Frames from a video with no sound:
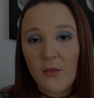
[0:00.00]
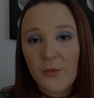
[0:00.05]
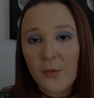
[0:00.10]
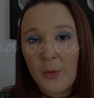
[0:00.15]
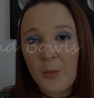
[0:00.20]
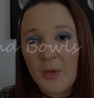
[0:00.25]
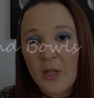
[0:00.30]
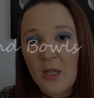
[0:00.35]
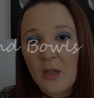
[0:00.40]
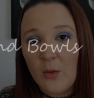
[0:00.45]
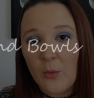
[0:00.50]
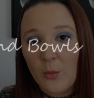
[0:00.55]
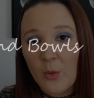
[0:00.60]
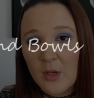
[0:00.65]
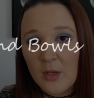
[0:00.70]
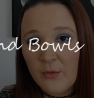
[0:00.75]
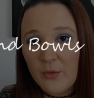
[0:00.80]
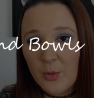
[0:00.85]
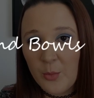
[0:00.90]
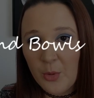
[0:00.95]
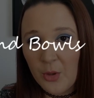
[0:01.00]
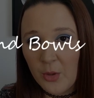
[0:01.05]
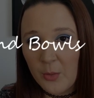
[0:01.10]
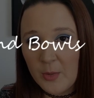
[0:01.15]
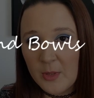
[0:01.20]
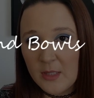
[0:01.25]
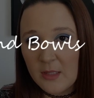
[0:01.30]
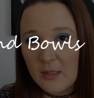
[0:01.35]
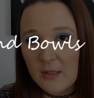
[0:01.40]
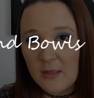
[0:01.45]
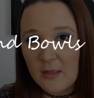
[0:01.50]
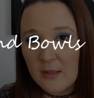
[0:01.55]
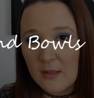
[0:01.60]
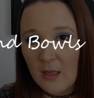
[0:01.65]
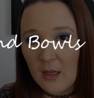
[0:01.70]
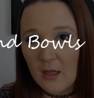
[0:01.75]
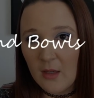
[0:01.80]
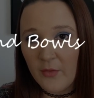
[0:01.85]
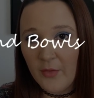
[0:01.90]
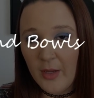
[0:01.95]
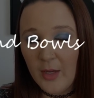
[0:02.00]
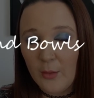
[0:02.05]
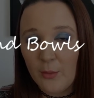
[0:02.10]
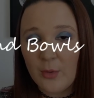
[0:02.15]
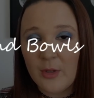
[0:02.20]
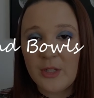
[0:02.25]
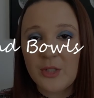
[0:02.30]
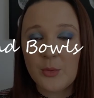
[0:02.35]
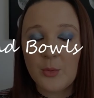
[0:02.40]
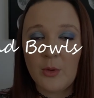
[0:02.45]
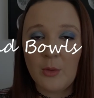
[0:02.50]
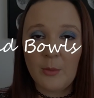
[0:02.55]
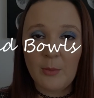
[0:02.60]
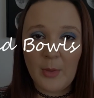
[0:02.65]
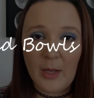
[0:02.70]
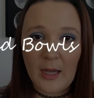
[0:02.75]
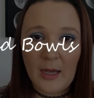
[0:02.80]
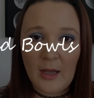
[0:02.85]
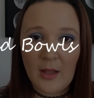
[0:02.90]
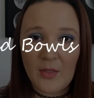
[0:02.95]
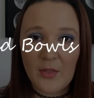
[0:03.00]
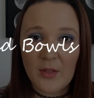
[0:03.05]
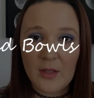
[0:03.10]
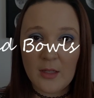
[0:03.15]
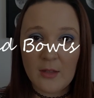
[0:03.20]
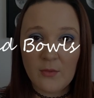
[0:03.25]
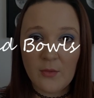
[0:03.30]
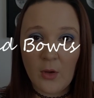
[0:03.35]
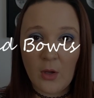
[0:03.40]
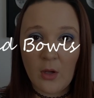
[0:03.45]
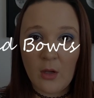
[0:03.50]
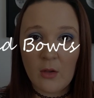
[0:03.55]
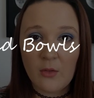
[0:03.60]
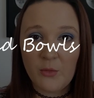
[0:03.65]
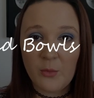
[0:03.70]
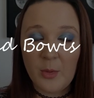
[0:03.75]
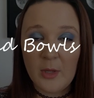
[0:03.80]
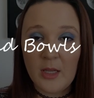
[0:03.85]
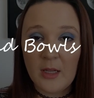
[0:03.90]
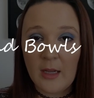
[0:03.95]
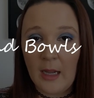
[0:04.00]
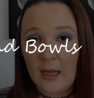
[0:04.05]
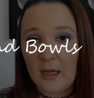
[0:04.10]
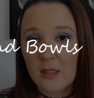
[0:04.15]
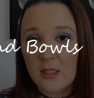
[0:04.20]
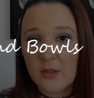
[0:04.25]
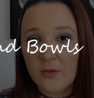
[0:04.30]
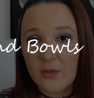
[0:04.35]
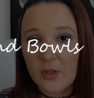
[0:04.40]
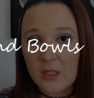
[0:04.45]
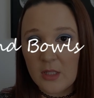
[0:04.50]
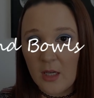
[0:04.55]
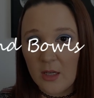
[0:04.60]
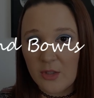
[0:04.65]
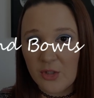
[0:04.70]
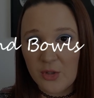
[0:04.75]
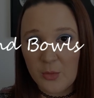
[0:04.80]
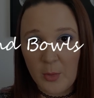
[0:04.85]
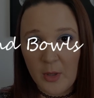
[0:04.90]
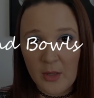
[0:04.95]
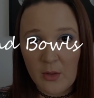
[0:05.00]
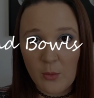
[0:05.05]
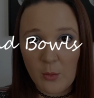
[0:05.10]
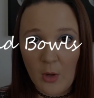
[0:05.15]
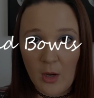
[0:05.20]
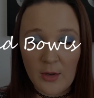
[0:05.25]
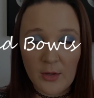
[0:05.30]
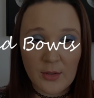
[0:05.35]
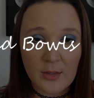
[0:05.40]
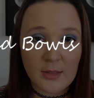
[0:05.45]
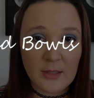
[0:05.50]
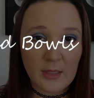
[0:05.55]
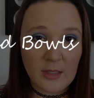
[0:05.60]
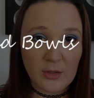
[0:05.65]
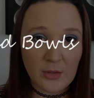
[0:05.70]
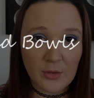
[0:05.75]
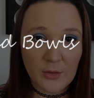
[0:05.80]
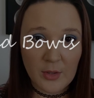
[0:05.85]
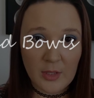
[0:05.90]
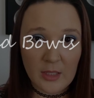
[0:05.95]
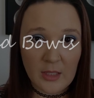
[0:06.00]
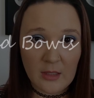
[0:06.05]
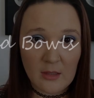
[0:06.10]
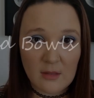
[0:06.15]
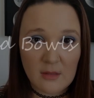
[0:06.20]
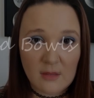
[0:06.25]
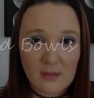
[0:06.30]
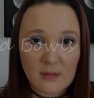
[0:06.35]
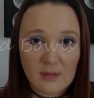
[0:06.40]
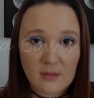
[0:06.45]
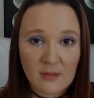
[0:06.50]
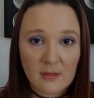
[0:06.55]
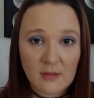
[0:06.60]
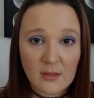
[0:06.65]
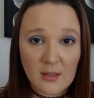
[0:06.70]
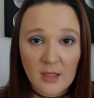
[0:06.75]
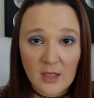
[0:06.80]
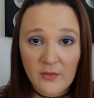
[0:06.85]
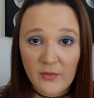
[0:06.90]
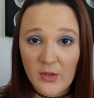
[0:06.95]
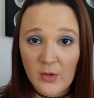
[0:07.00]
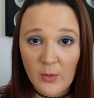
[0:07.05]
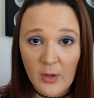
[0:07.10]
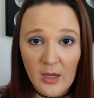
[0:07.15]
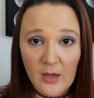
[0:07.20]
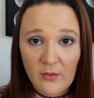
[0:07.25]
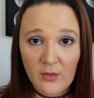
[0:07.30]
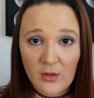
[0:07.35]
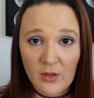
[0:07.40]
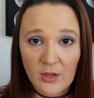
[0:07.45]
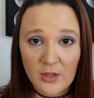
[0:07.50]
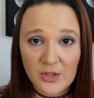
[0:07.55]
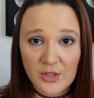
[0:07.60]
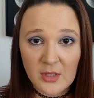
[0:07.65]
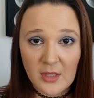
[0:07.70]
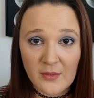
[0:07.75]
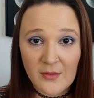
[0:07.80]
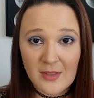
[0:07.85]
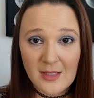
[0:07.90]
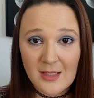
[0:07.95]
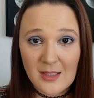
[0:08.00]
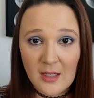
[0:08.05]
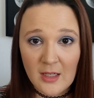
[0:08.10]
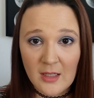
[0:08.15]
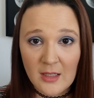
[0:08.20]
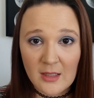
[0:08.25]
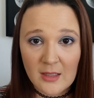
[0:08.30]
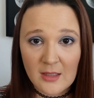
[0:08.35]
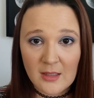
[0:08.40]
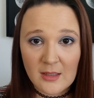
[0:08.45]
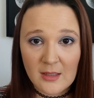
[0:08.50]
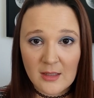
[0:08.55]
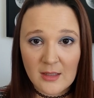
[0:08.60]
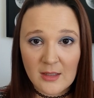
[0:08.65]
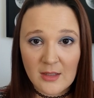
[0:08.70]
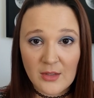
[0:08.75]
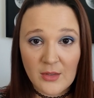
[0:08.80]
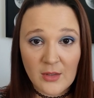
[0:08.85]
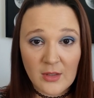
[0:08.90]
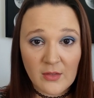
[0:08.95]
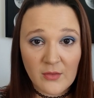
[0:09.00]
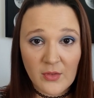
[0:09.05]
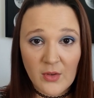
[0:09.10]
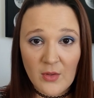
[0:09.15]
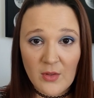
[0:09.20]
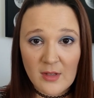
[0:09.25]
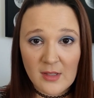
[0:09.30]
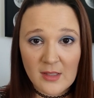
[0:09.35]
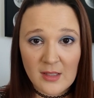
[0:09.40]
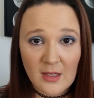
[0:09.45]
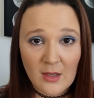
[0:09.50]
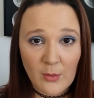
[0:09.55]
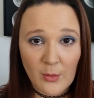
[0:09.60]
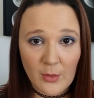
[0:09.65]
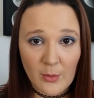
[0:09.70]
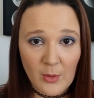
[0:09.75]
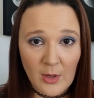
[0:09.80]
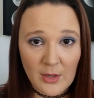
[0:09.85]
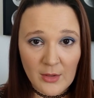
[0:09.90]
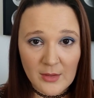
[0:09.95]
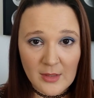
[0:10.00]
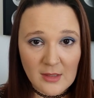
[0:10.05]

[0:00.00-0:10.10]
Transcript: For me, one of the purposes of a ritual bath involve being actively touched by the water and the ingredients. If you have a large enough sink, you can fill the sink with water